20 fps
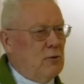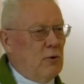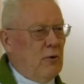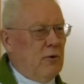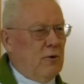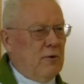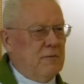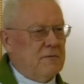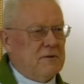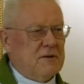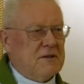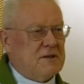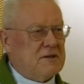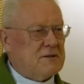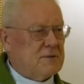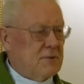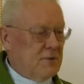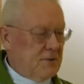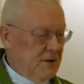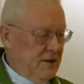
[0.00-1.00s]
law of the
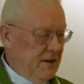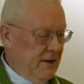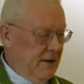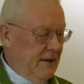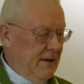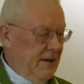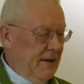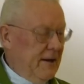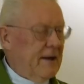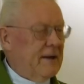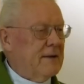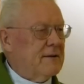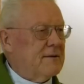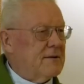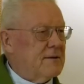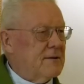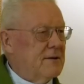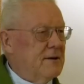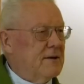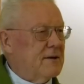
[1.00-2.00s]
history, and
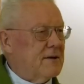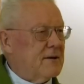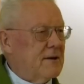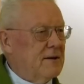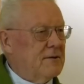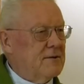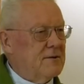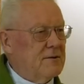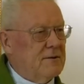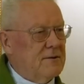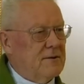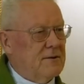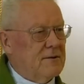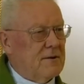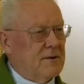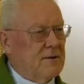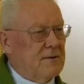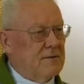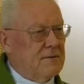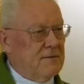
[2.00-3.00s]

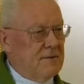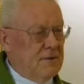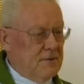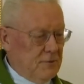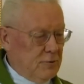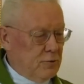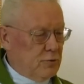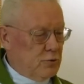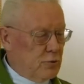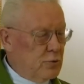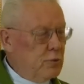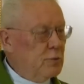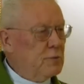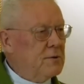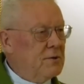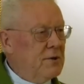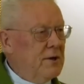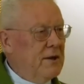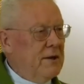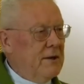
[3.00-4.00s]
the
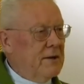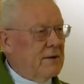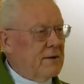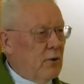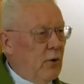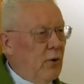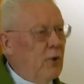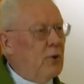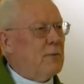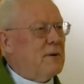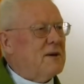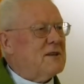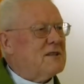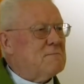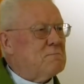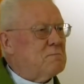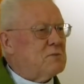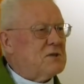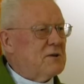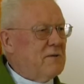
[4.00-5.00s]
truth
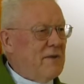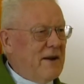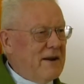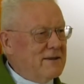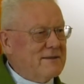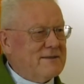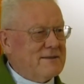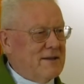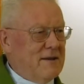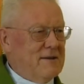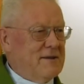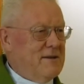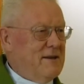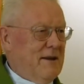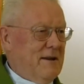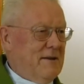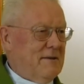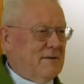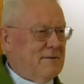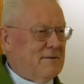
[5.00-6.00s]
always prevails at
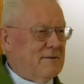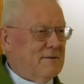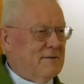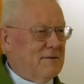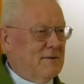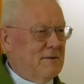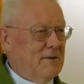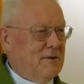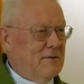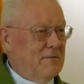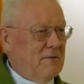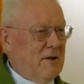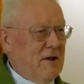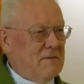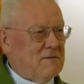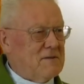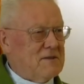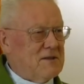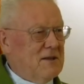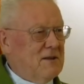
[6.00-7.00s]
the end. We
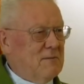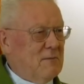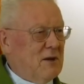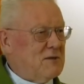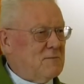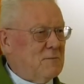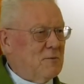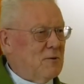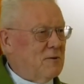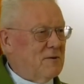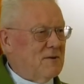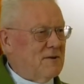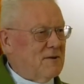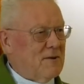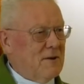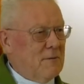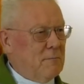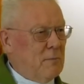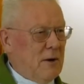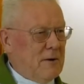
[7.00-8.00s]
have seen much more
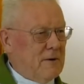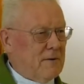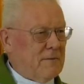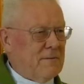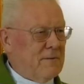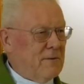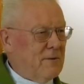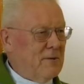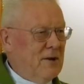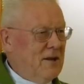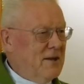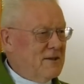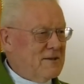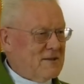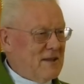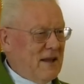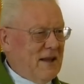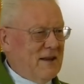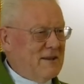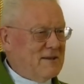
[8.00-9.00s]
powerful
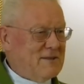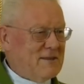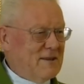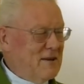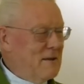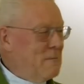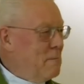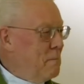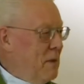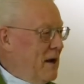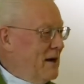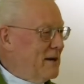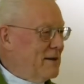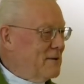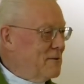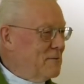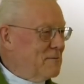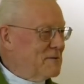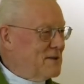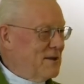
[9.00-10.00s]
states and
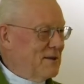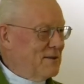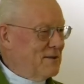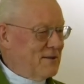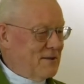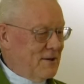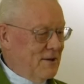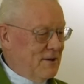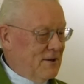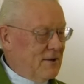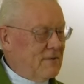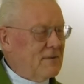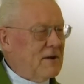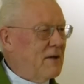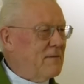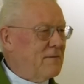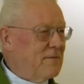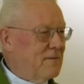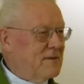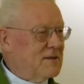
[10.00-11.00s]
imperiums, and we
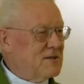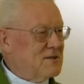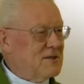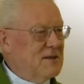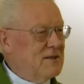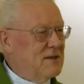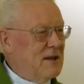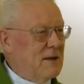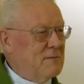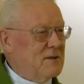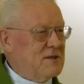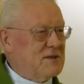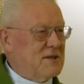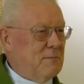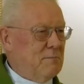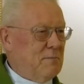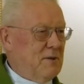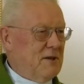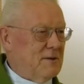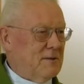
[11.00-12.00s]
have seen them
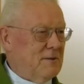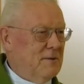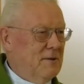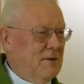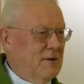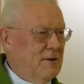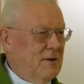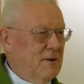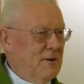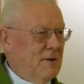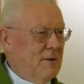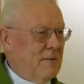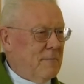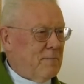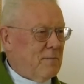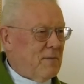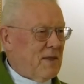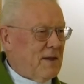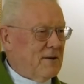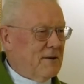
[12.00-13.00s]
disappear.
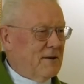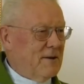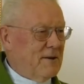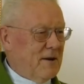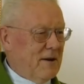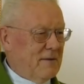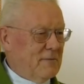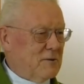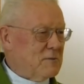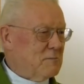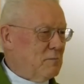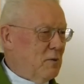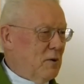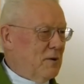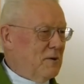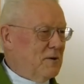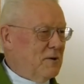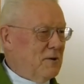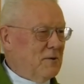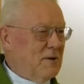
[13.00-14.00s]
I was
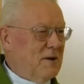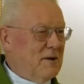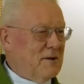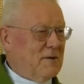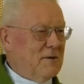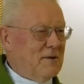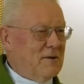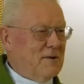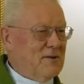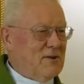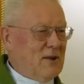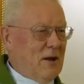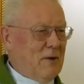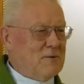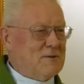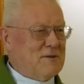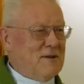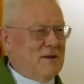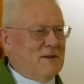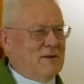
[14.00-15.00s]
born during the
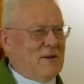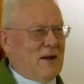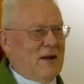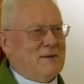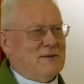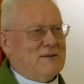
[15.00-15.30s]
thousand